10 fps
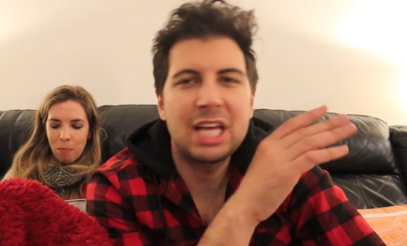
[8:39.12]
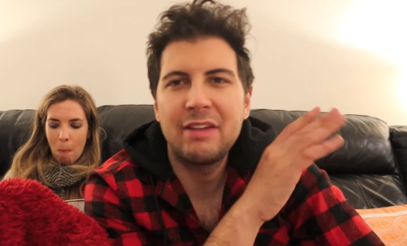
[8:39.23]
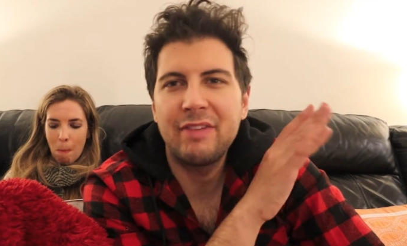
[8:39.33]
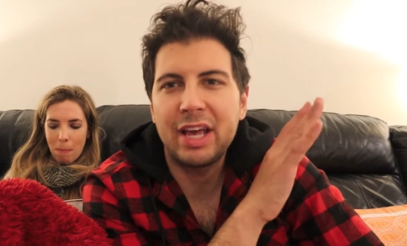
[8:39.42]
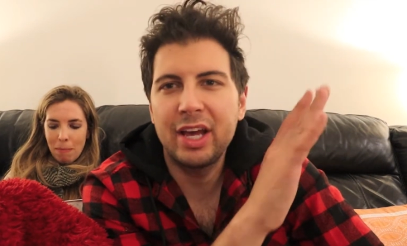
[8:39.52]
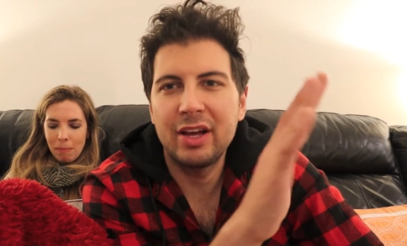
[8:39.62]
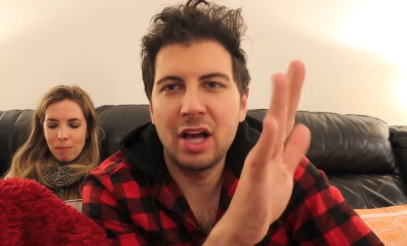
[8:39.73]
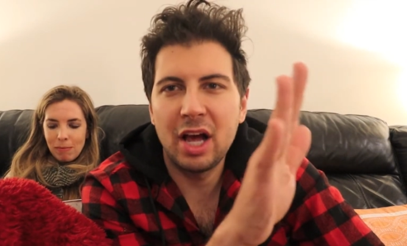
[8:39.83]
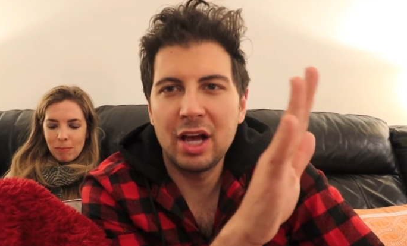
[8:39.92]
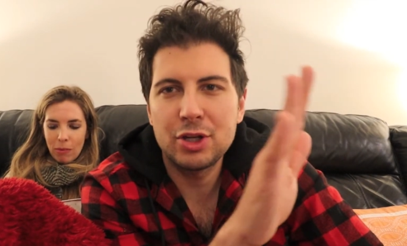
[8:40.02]
Speaker 1: just kind of like
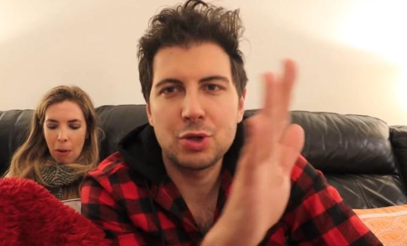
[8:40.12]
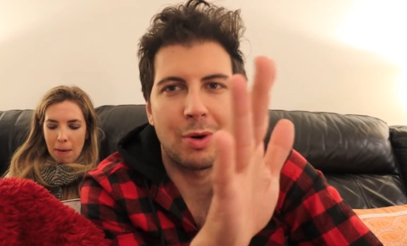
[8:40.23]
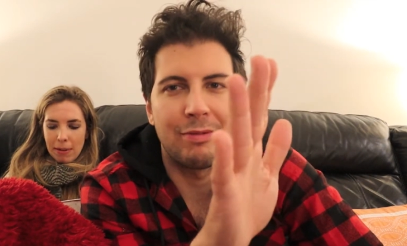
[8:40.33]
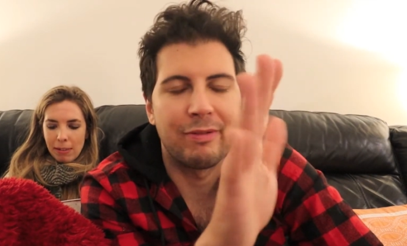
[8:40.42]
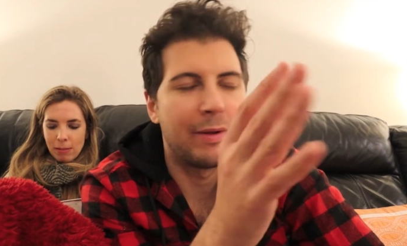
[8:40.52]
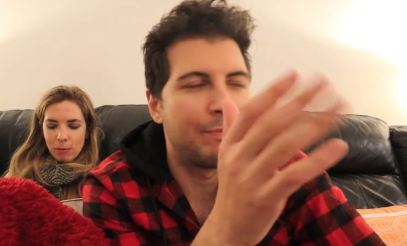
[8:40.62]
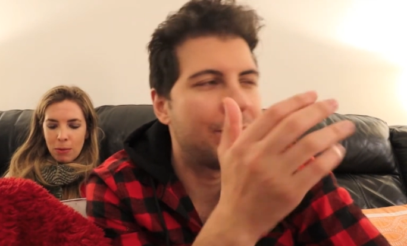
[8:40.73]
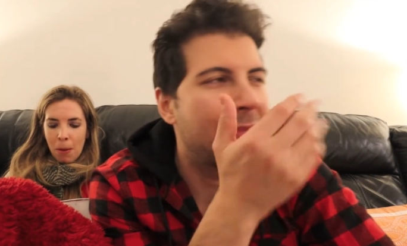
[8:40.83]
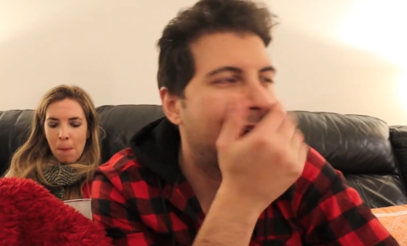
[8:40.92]
a, a storefront.